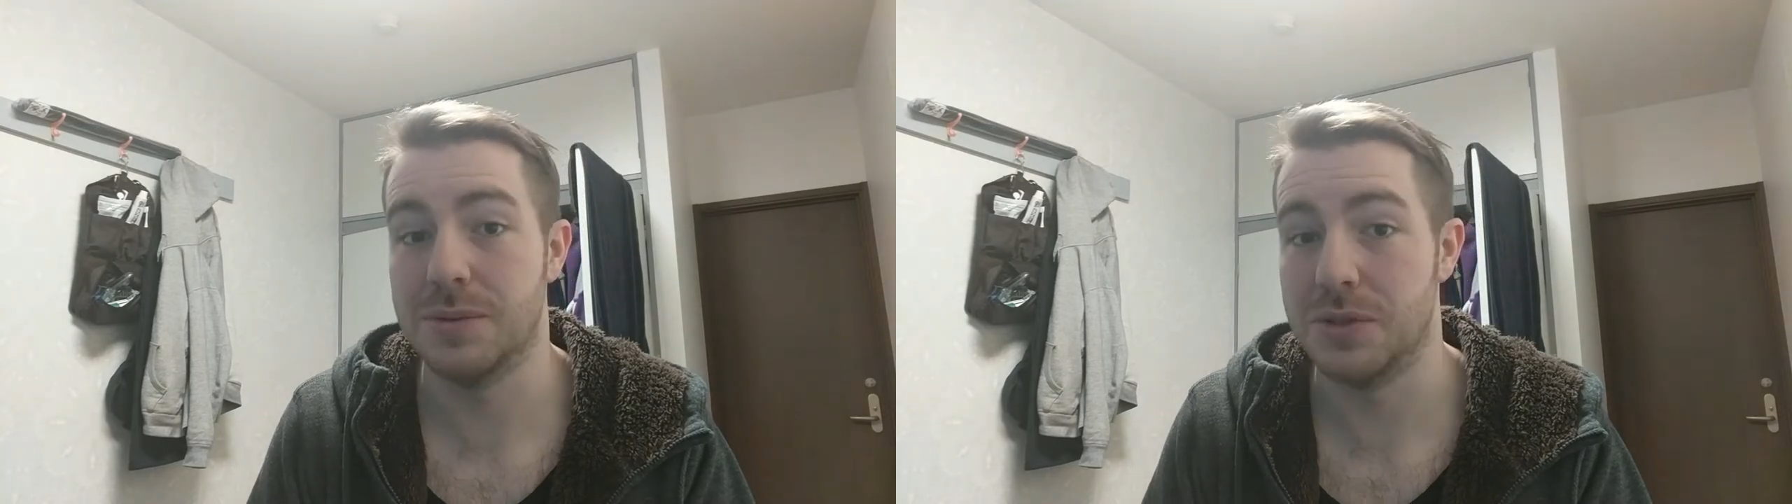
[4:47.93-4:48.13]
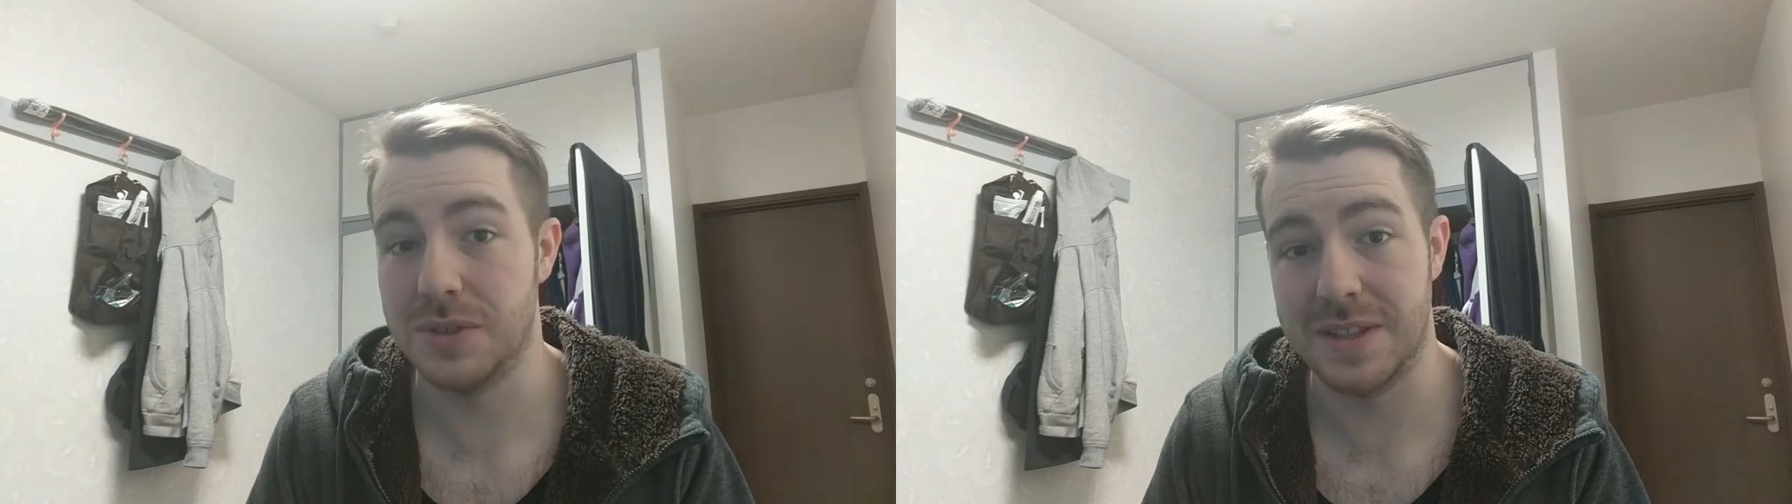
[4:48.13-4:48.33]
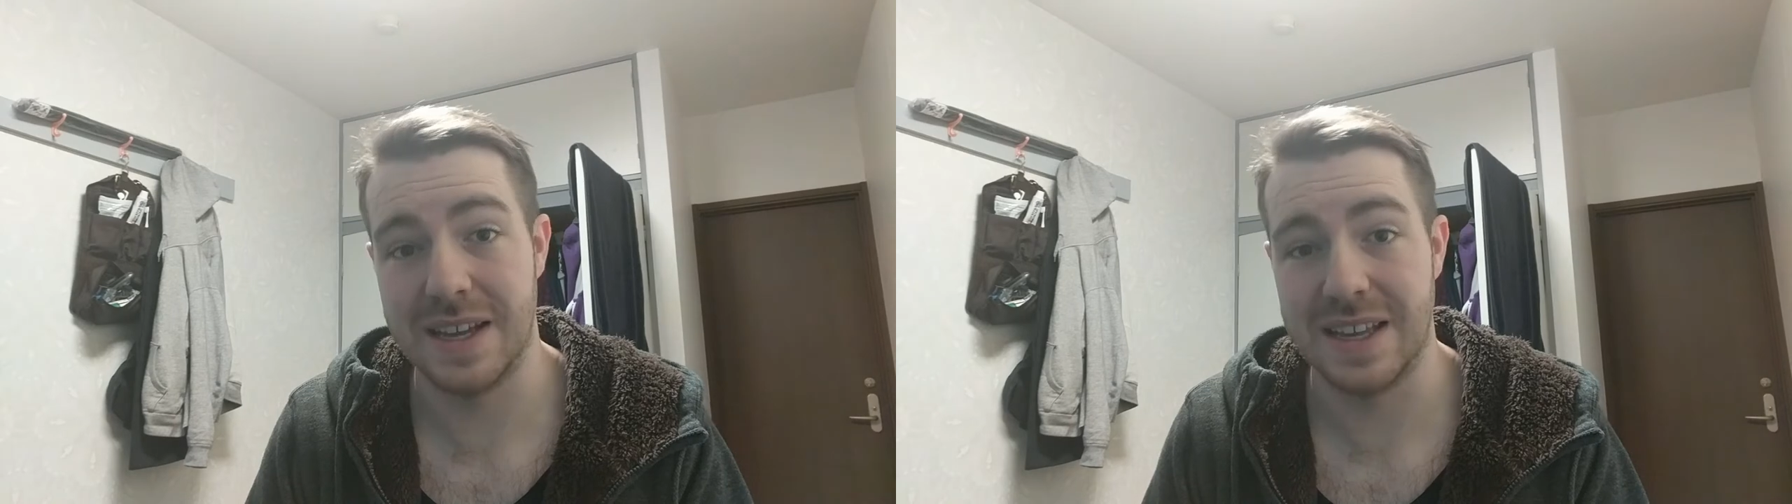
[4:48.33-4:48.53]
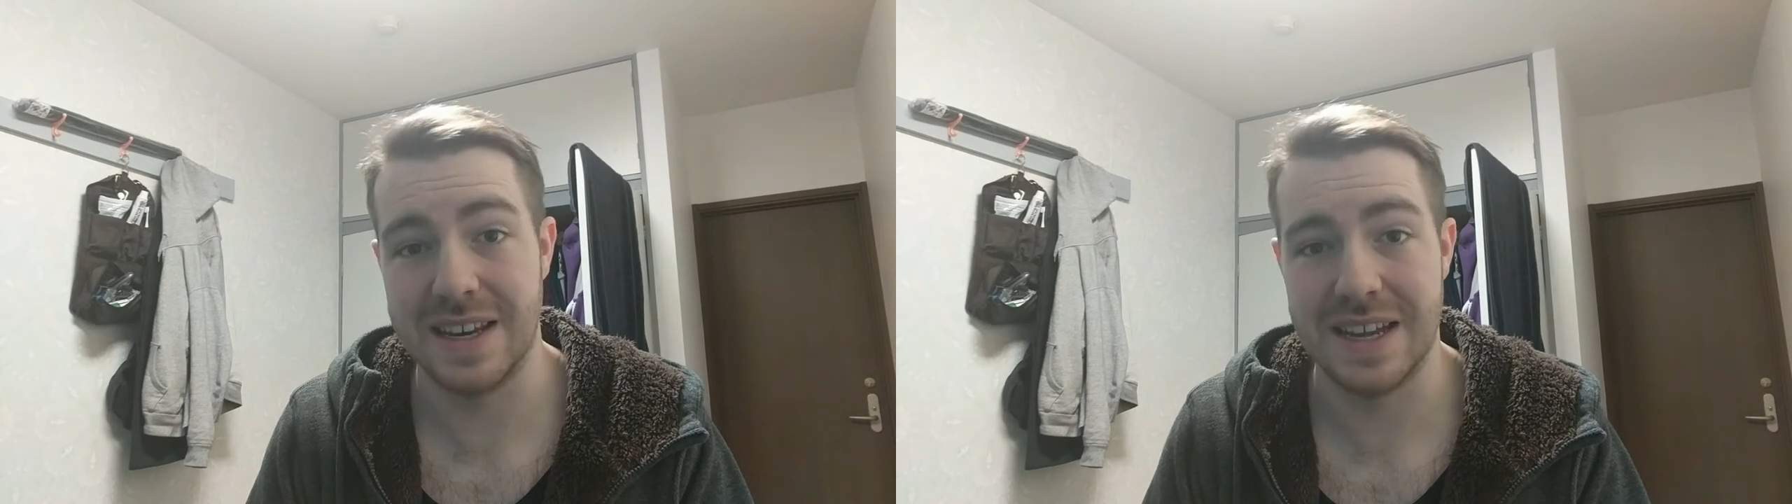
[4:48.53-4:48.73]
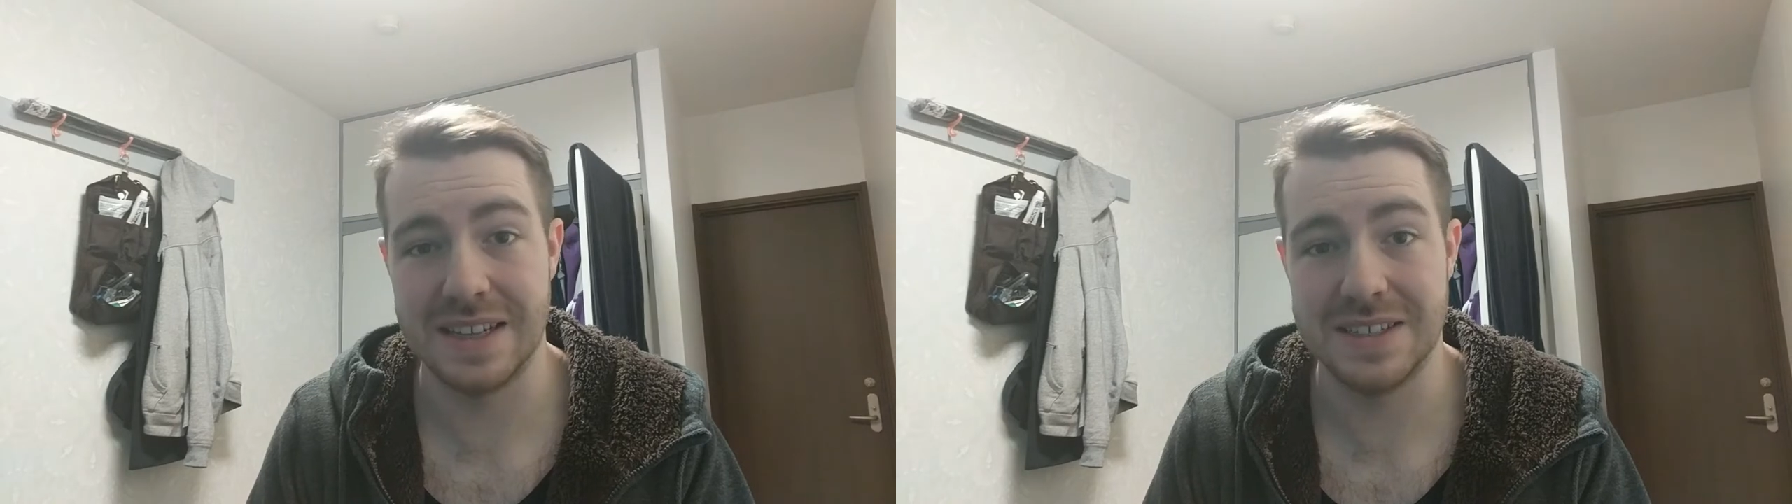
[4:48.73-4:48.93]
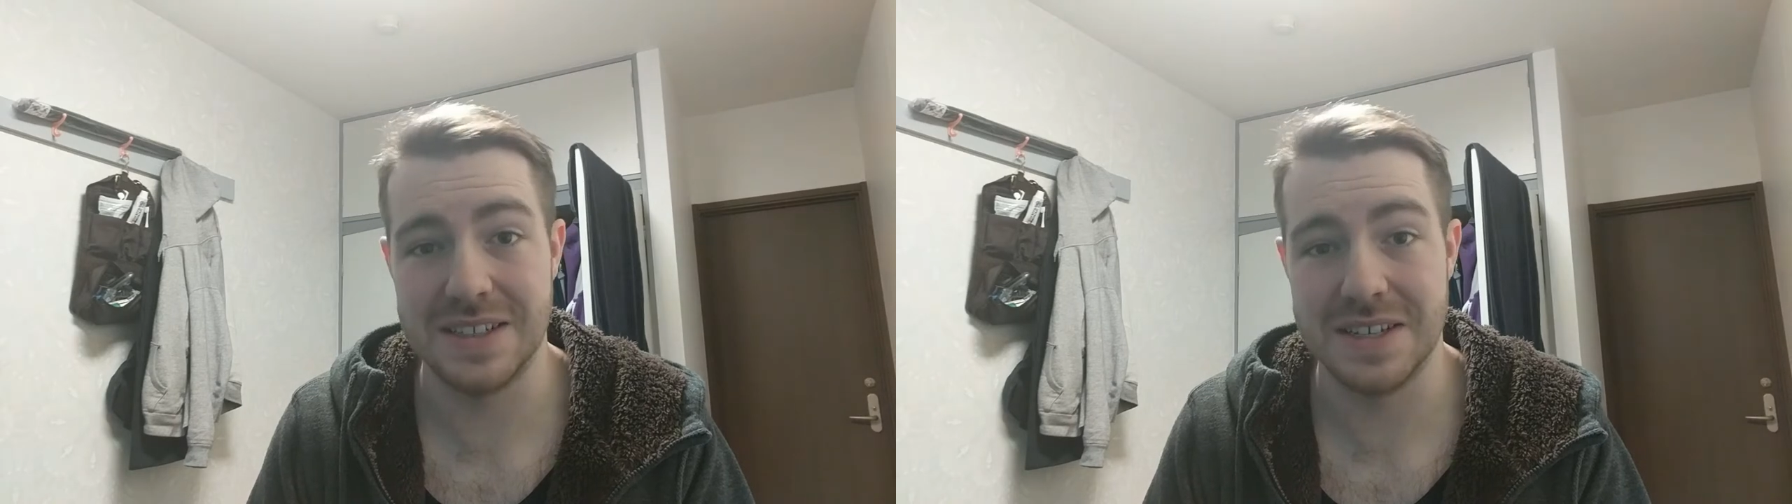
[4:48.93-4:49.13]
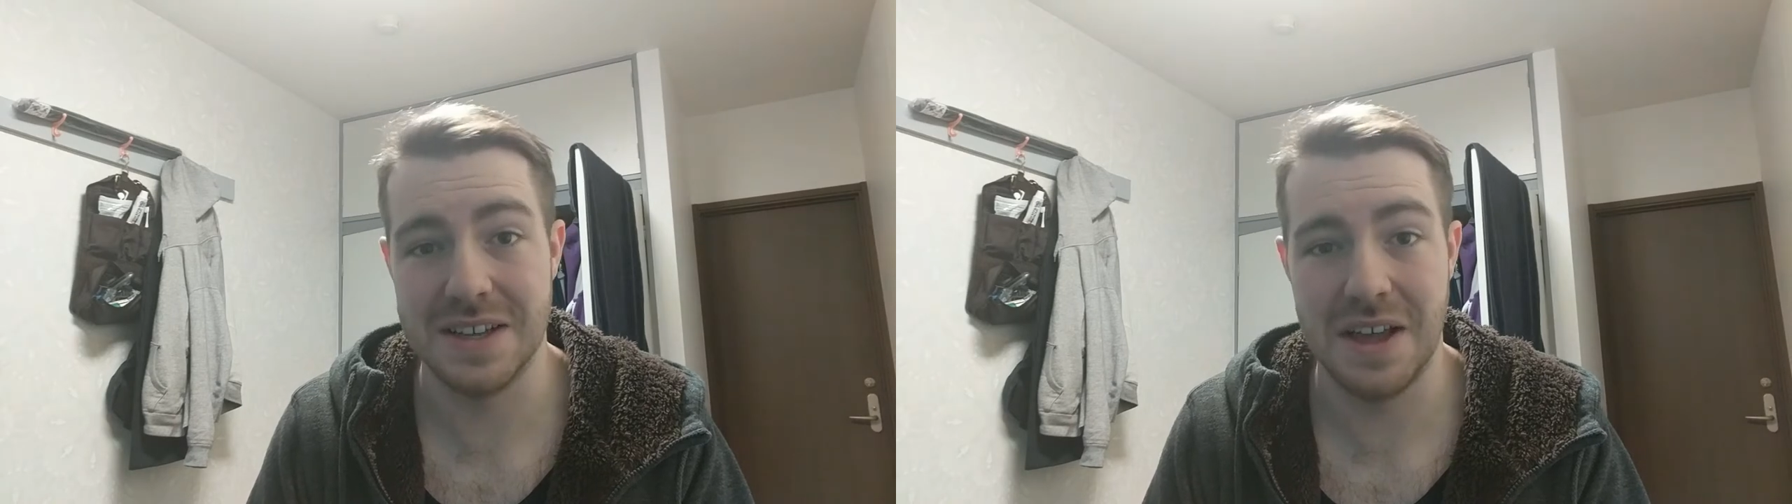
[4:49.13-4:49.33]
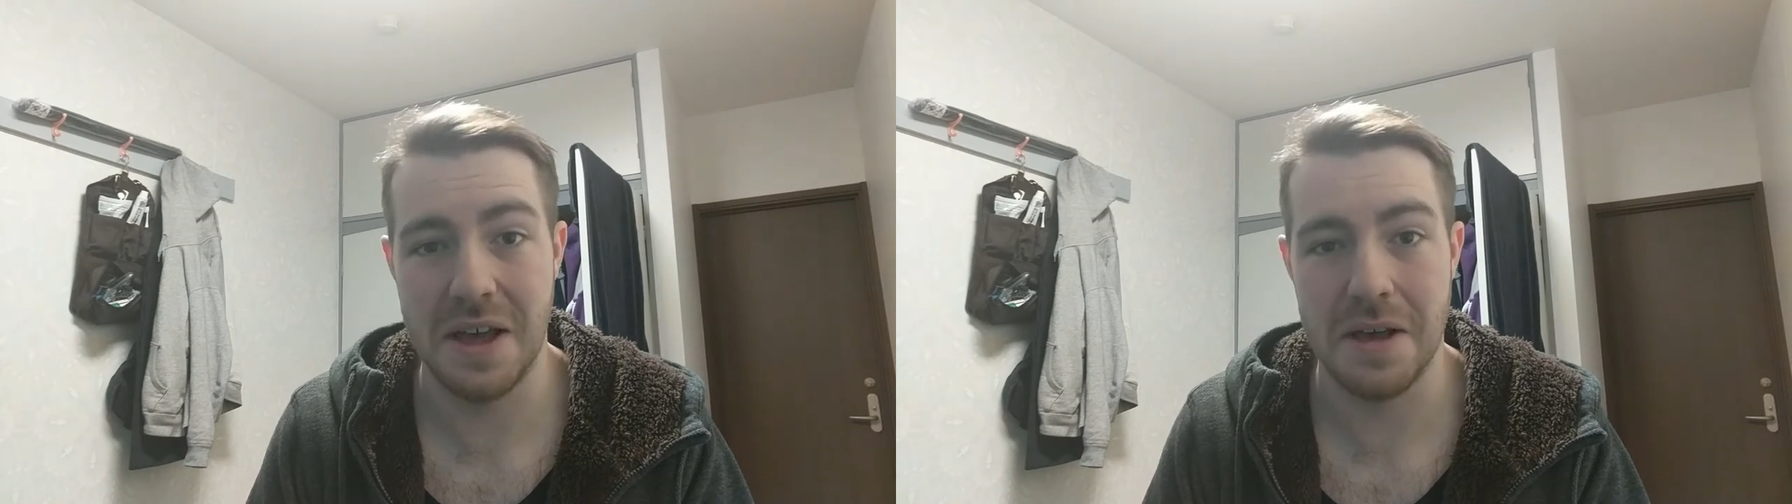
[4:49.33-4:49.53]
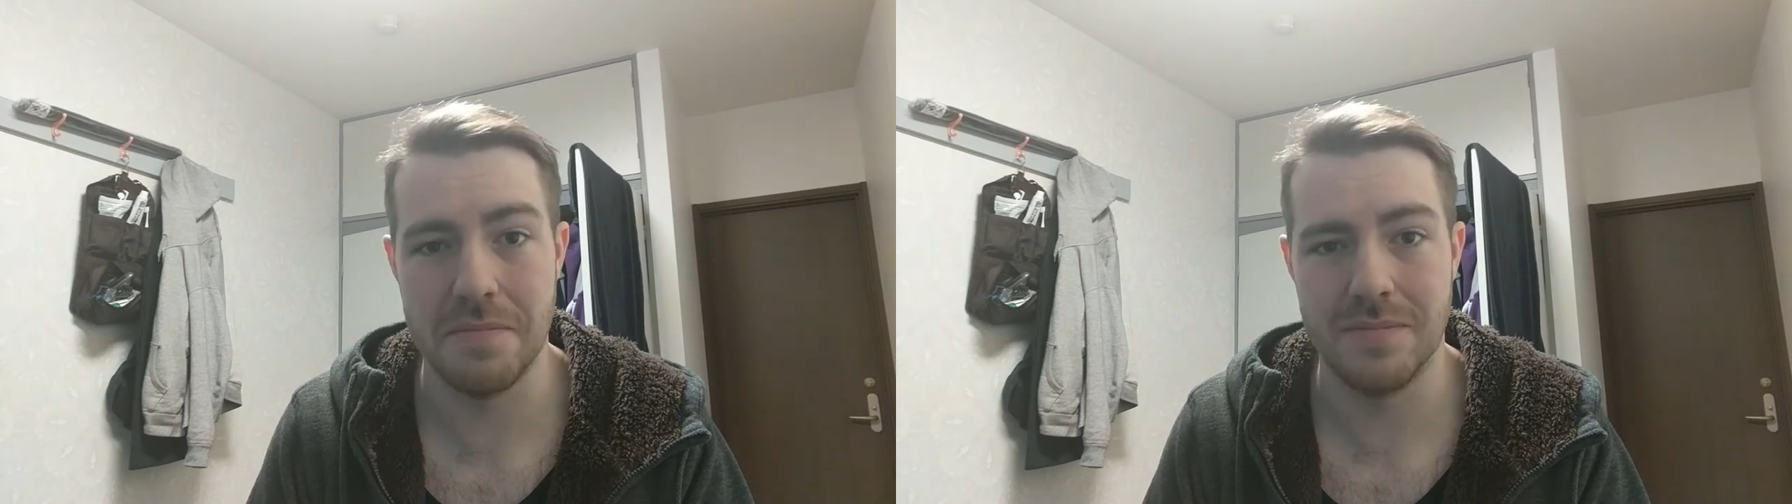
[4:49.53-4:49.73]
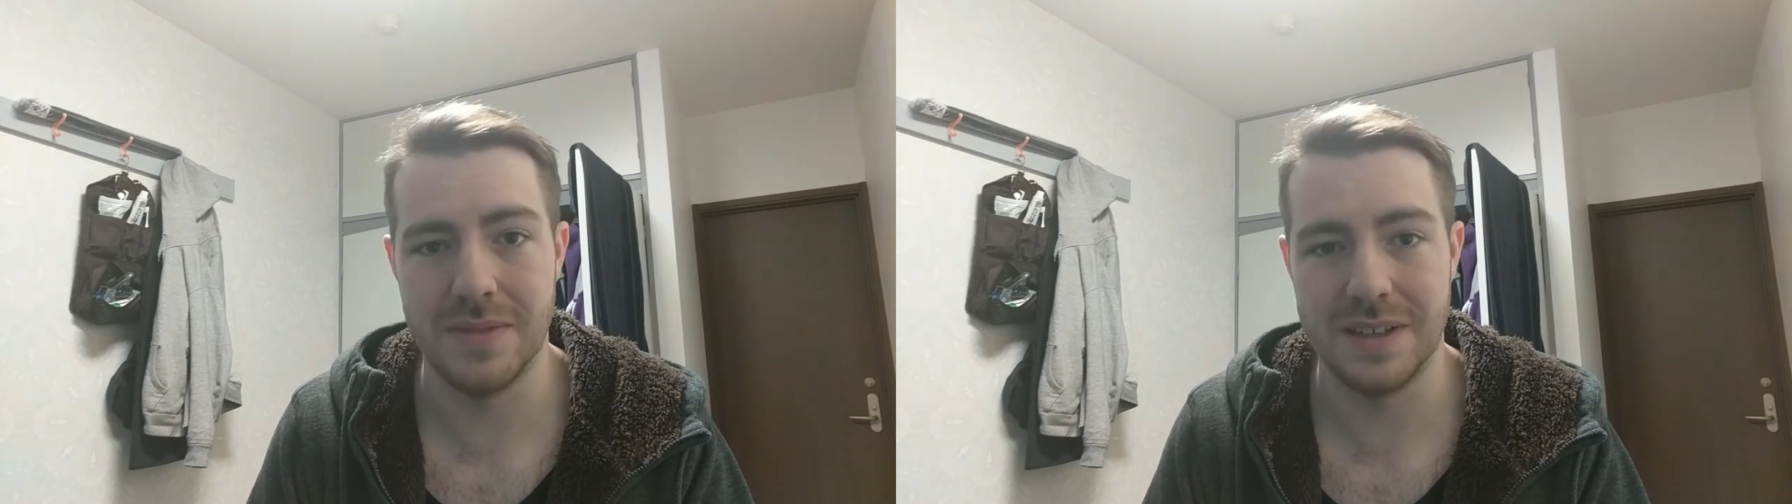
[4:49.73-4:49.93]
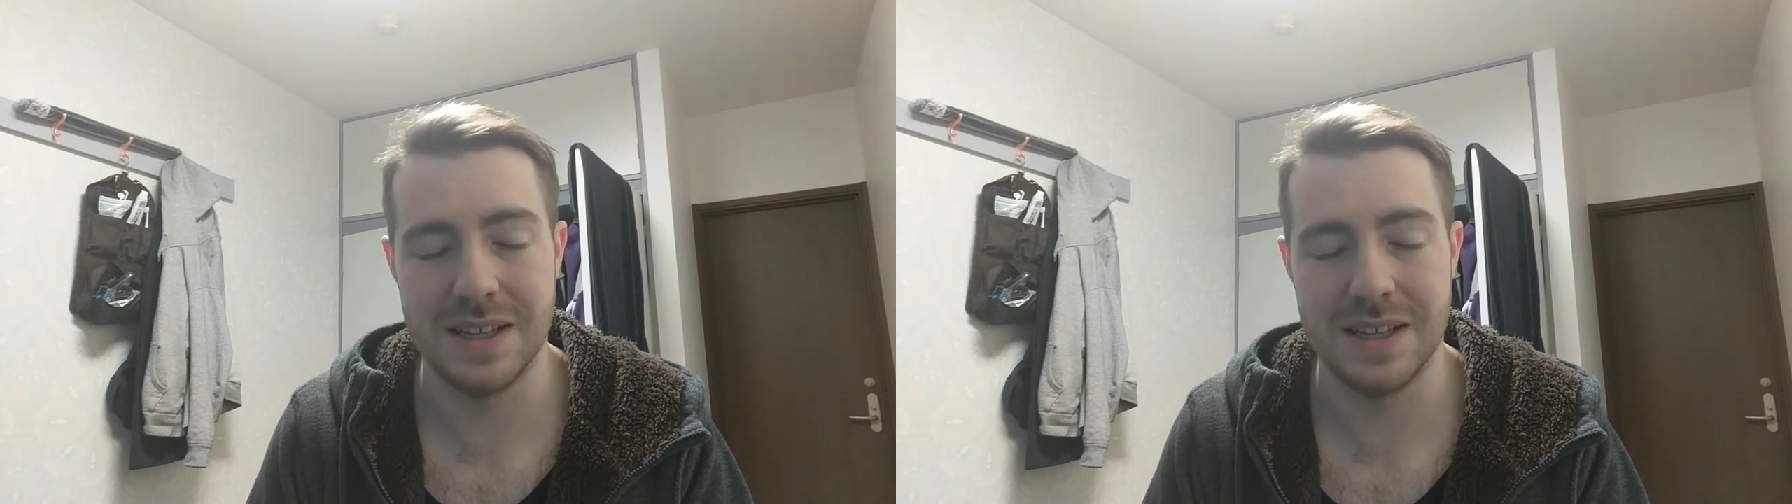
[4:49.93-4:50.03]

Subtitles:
to enjoy that again next year and